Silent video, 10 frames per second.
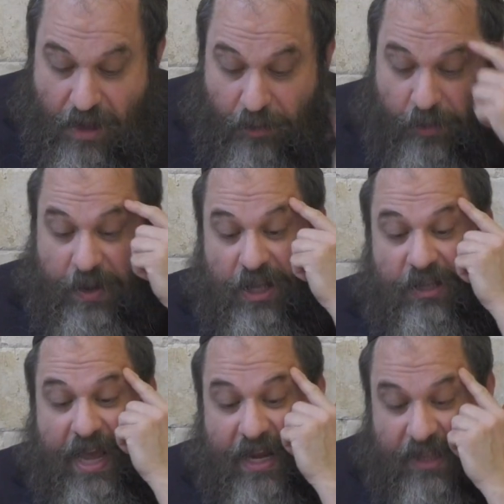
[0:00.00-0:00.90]
But when
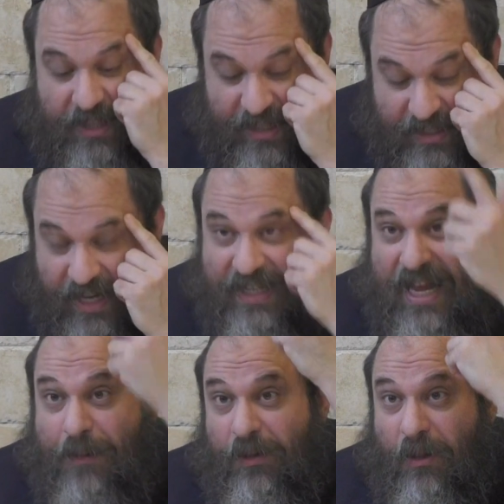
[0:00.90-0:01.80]
you're taking this as an
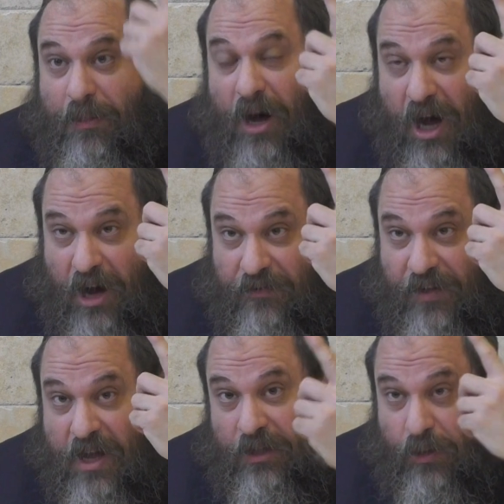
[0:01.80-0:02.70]
example
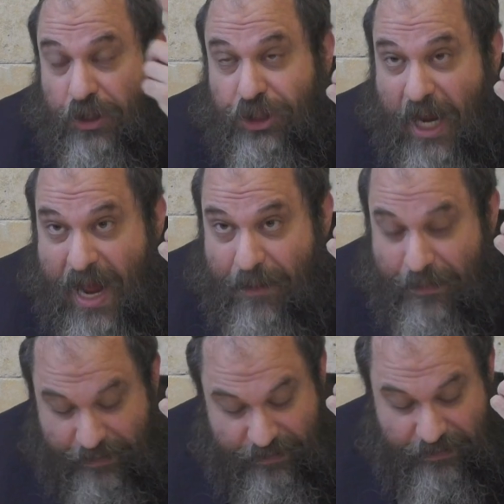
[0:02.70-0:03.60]
above to
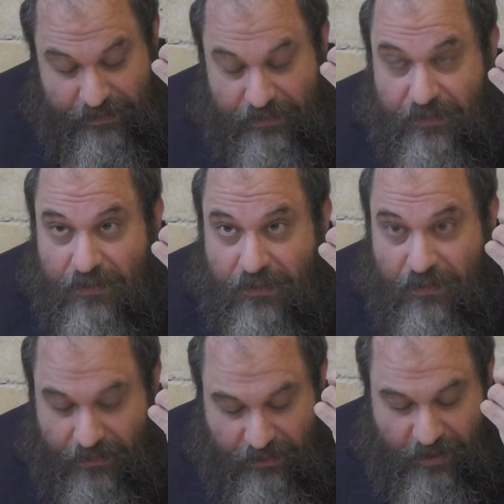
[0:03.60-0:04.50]
Hashem,
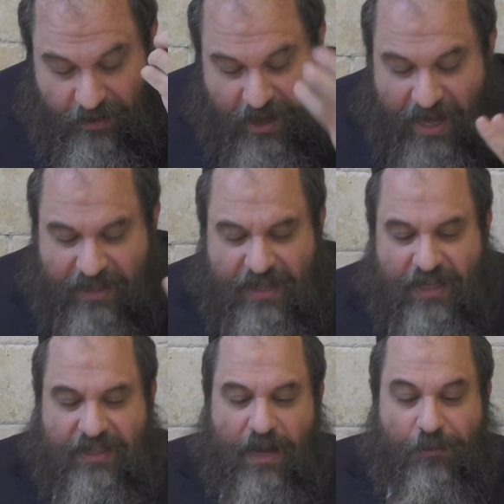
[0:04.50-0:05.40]
you cannot say
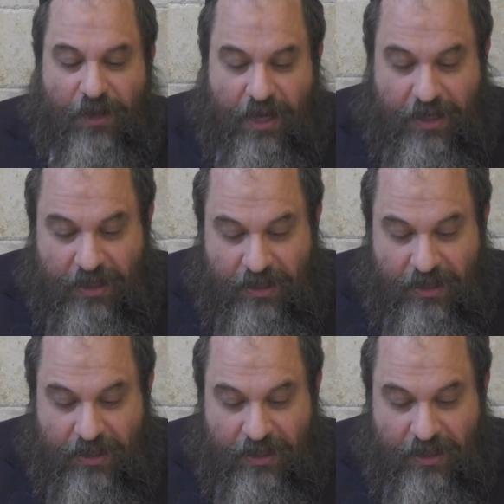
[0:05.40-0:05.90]
the same thing.